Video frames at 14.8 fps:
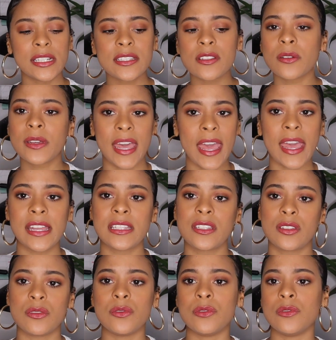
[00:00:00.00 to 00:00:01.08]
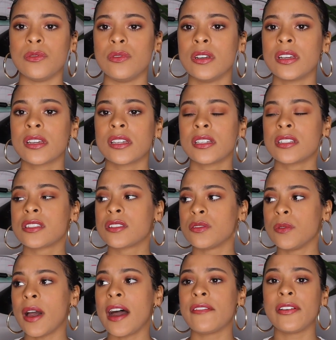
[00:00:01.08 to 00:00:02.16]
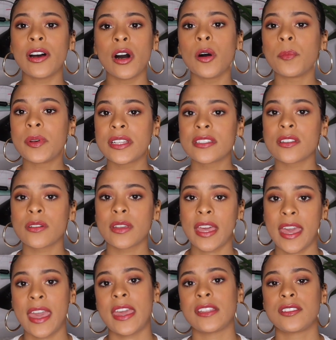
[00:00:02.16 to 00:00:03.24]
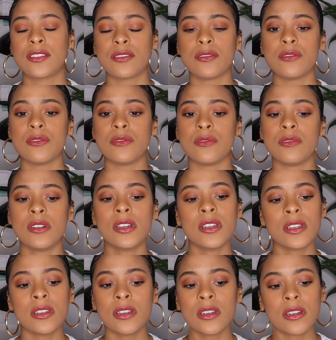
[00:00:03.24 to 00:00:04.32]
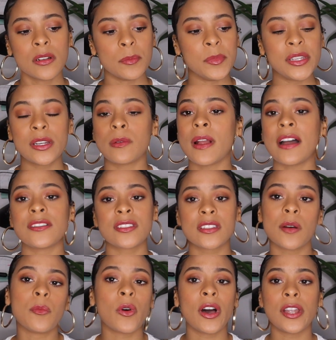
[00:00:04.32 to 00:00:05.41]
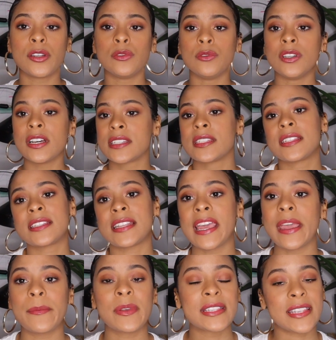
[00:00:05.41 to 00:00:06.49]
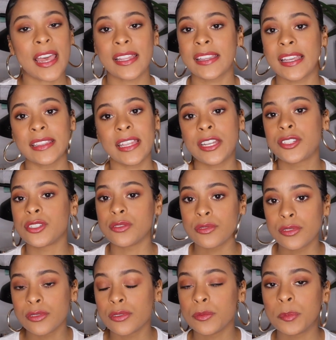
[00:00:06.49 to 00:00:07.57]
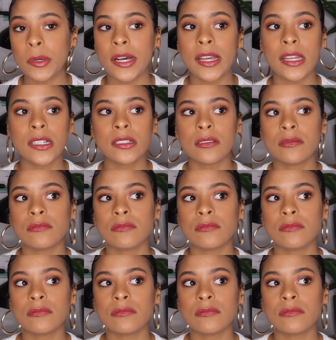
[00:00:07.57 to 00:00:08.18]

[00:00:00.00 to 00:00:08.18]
It's okay to have help. It's okay to be around someone who does the same exact thing that you do, but